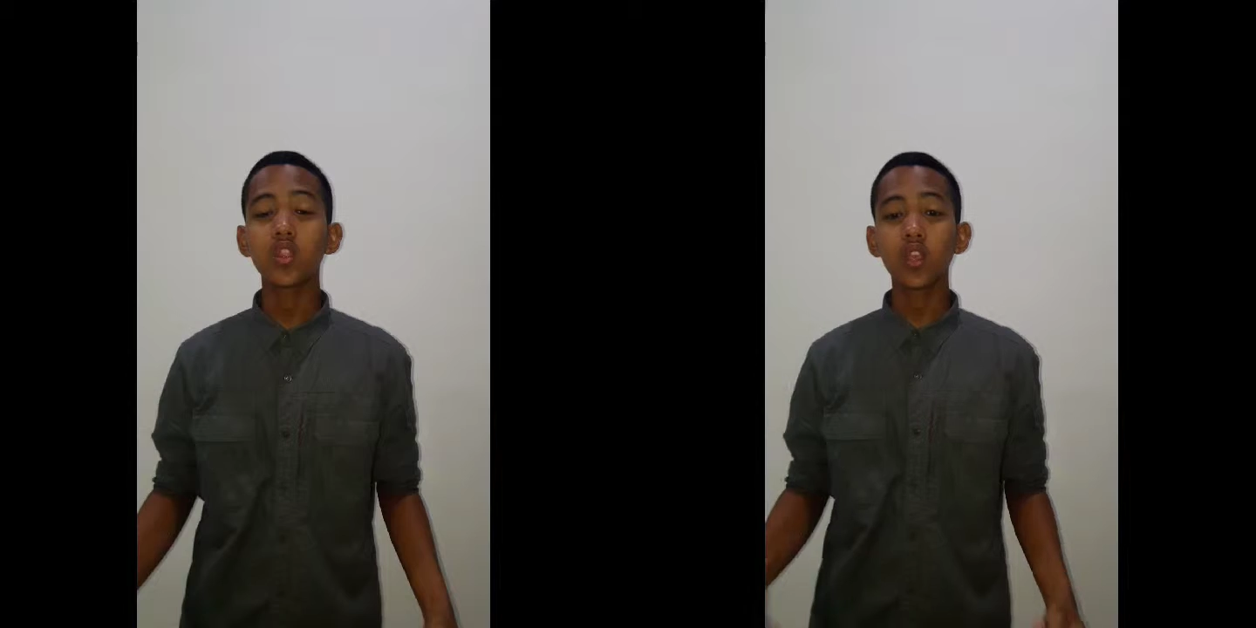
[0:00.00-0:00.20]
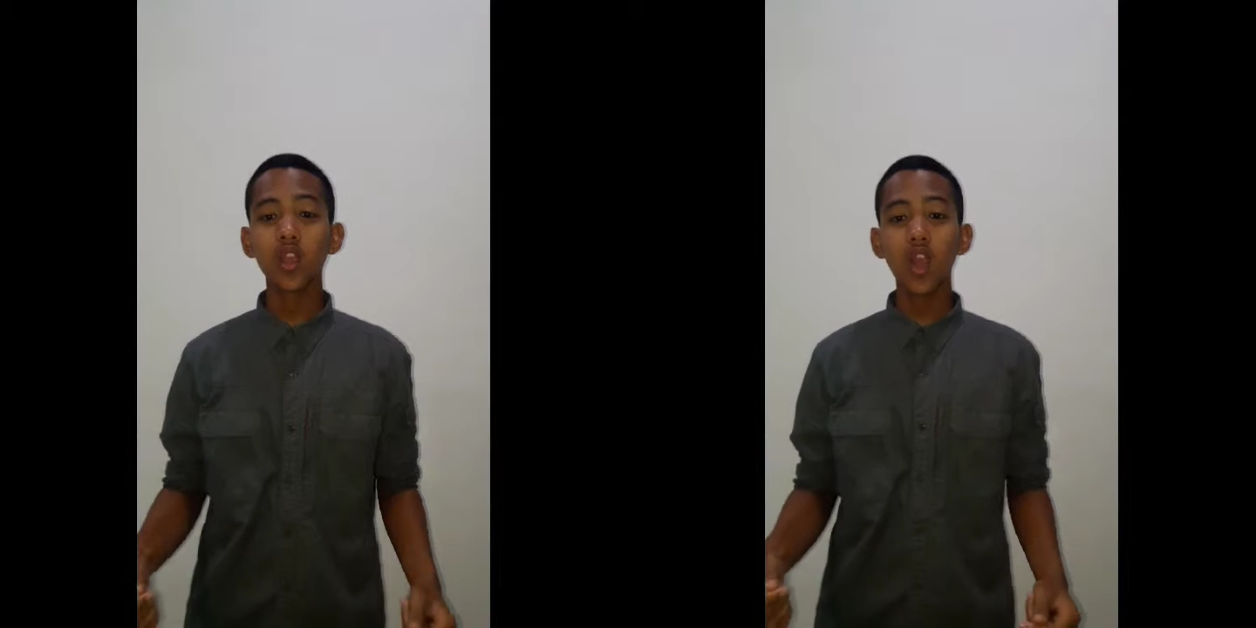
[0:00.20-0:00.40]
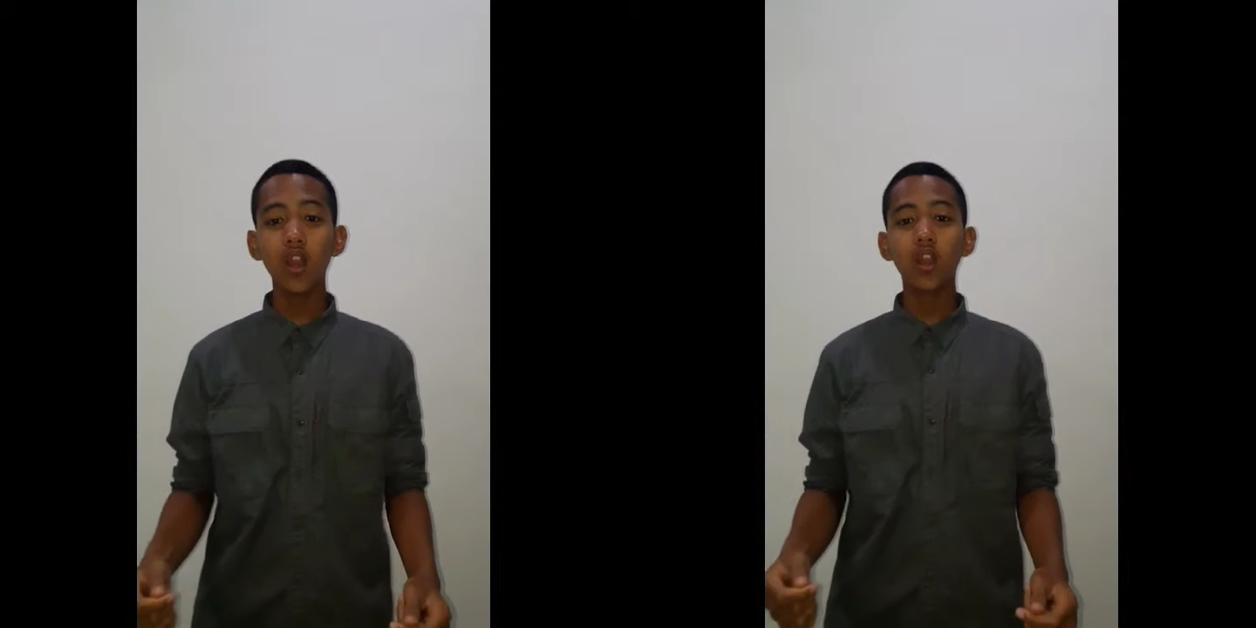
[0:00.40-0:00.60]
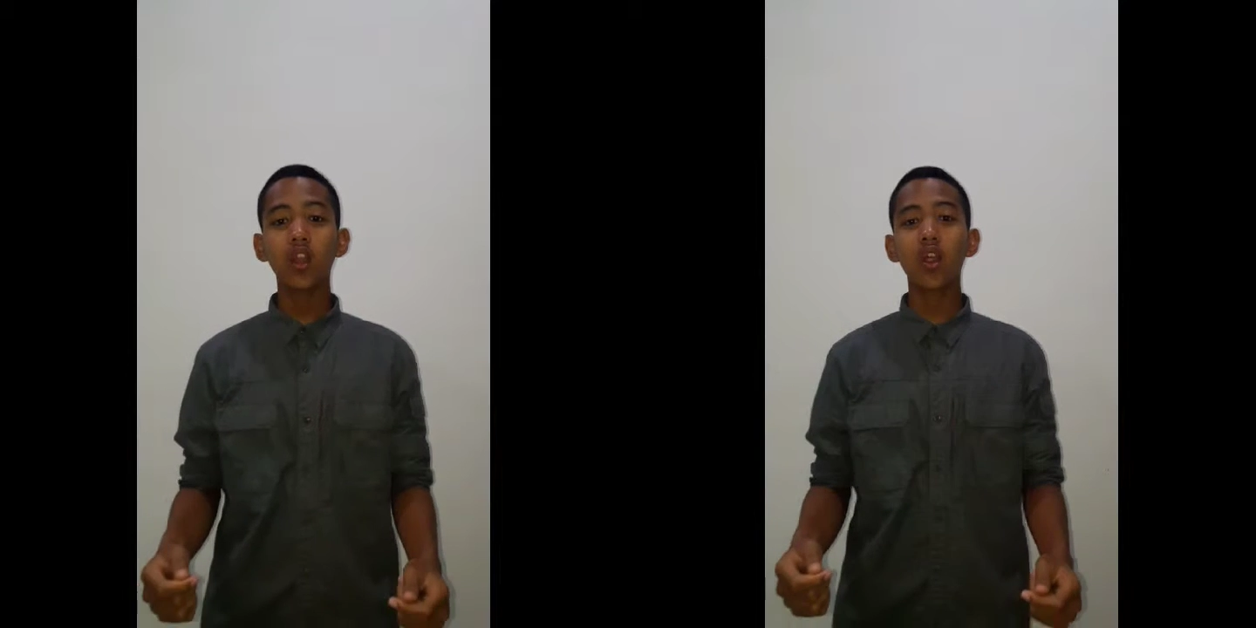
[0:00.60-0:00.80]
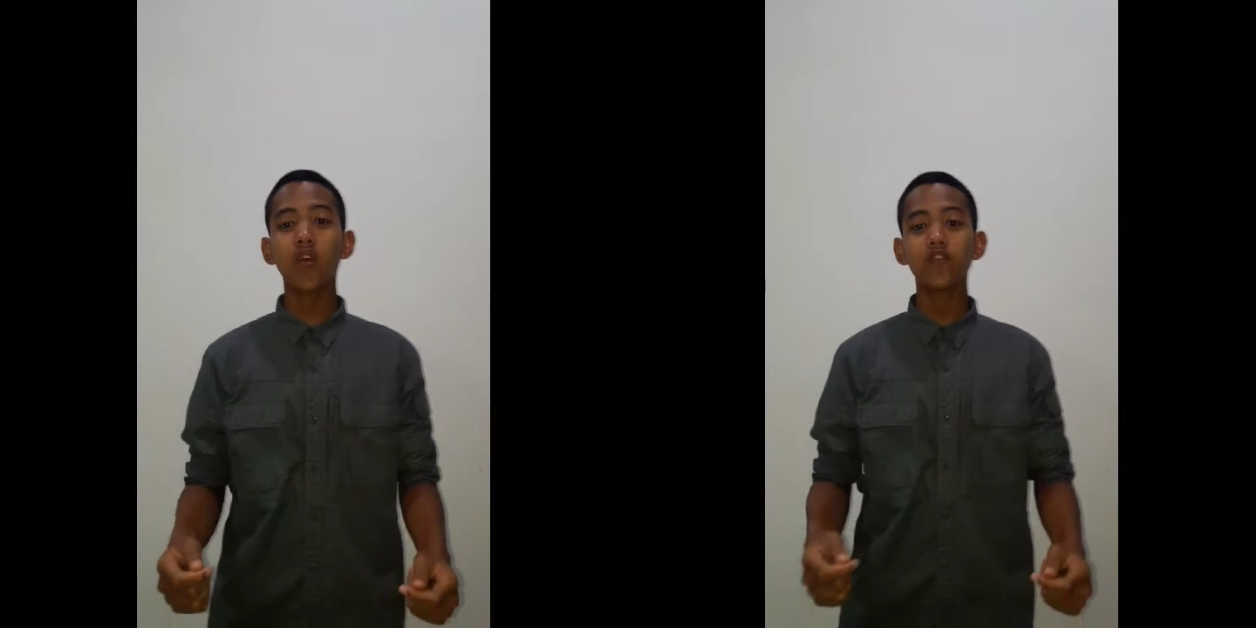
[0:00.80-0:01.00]
The color
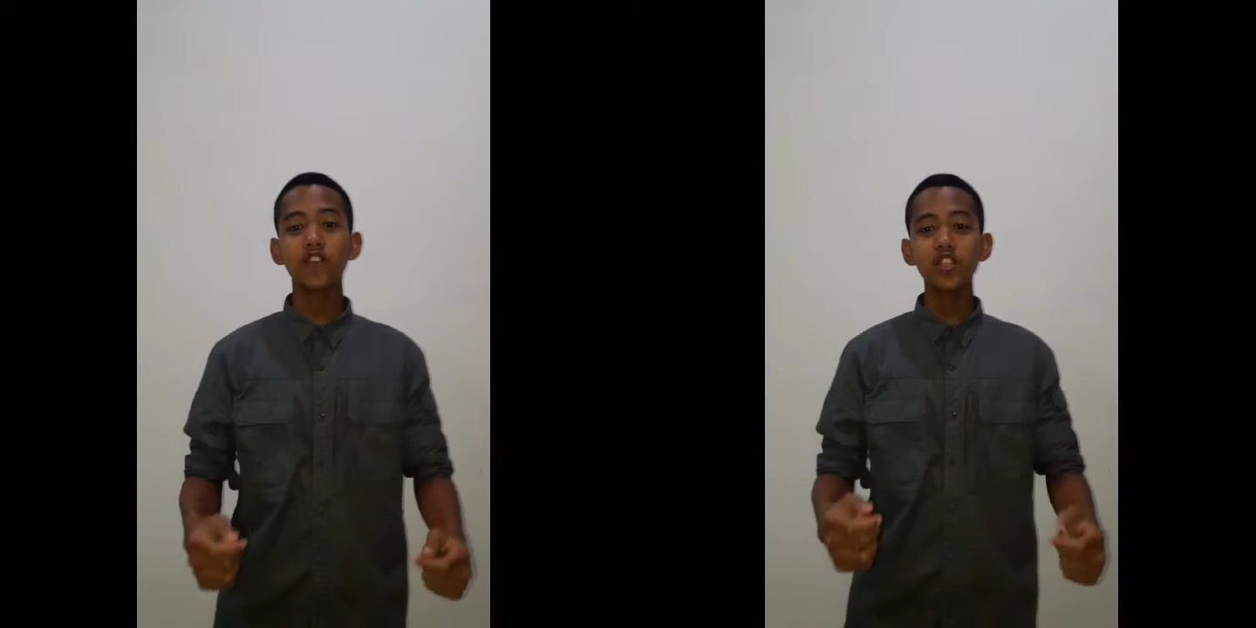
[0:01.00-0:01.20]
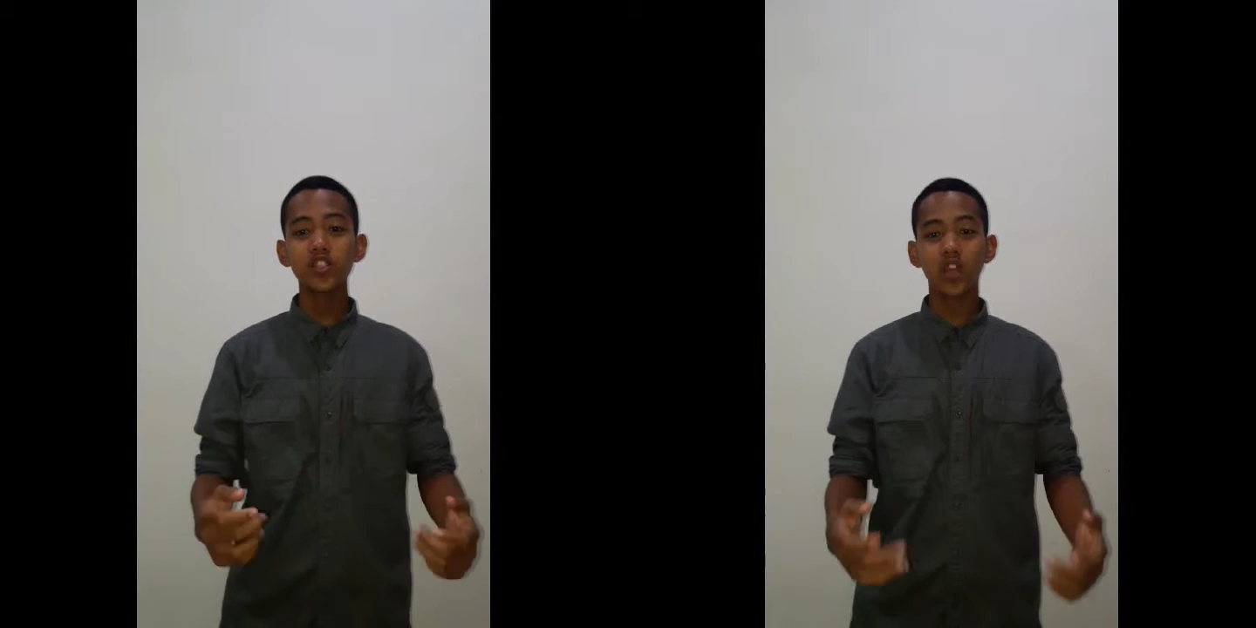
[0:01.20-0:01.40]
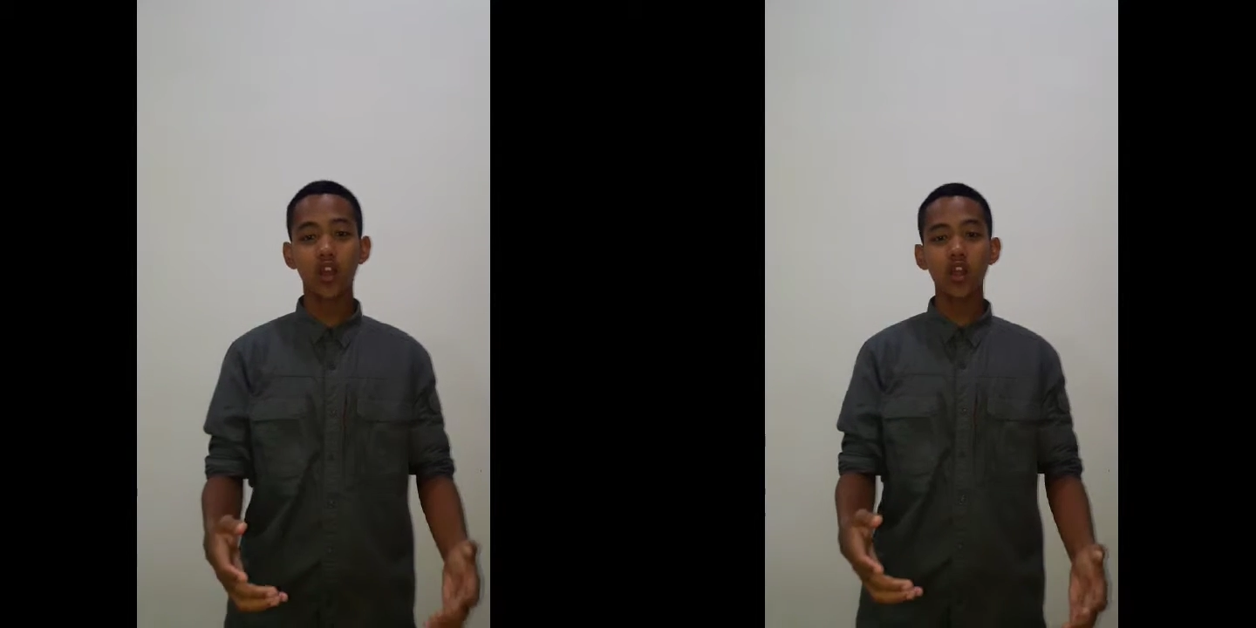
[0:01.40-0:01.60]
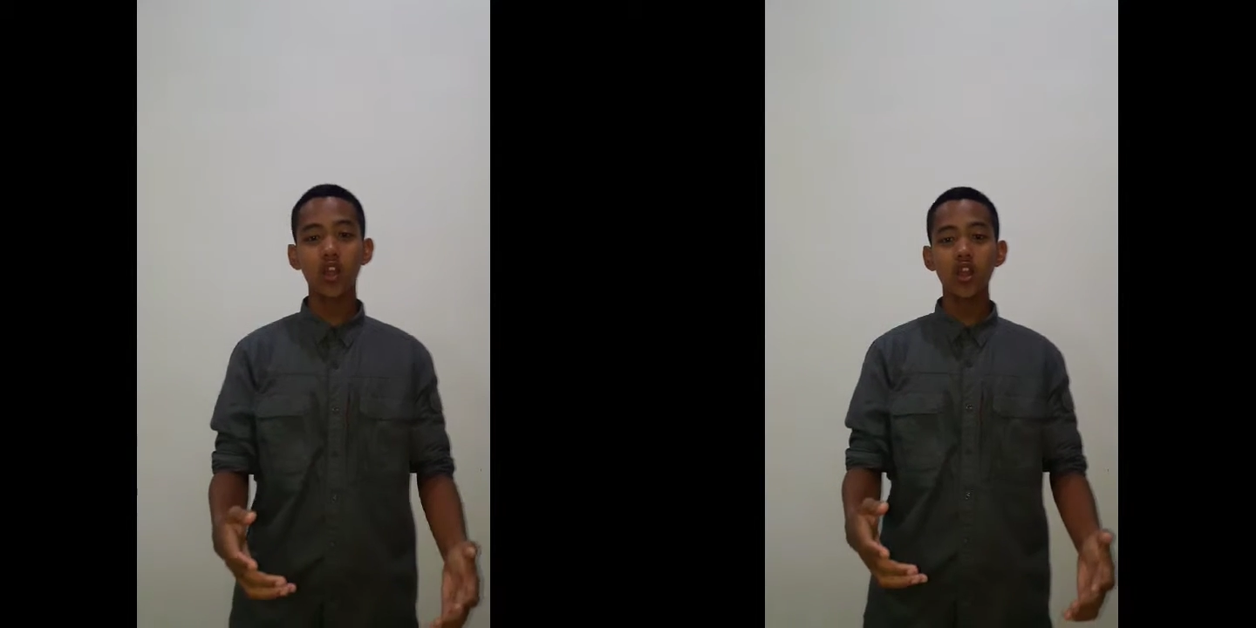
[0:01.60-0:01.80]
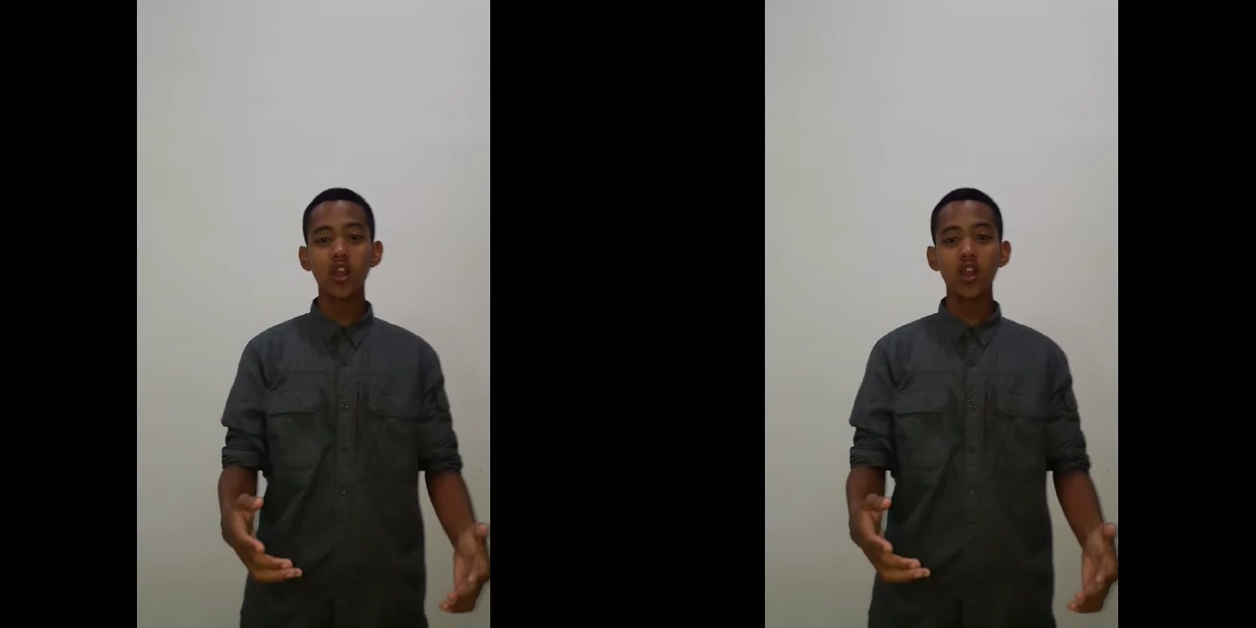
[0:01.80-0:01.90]
of the star